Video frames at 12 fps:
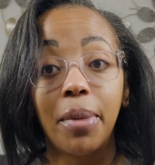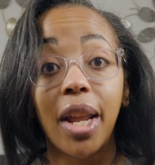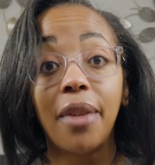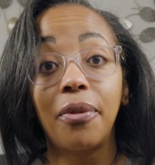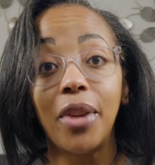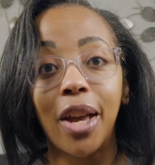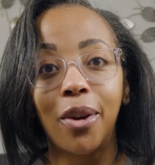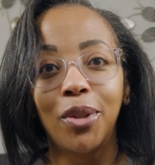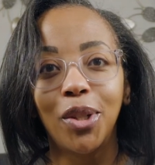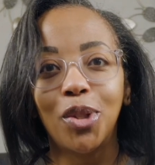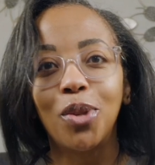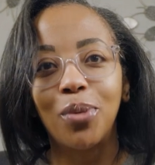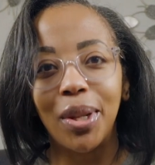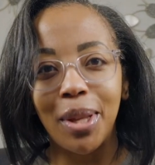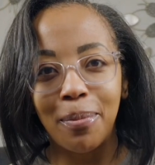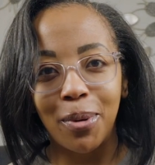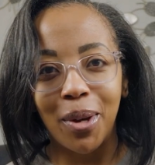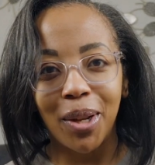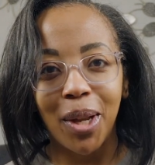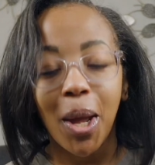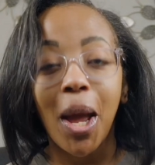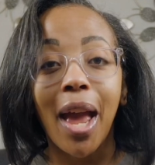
but have failed to read that book.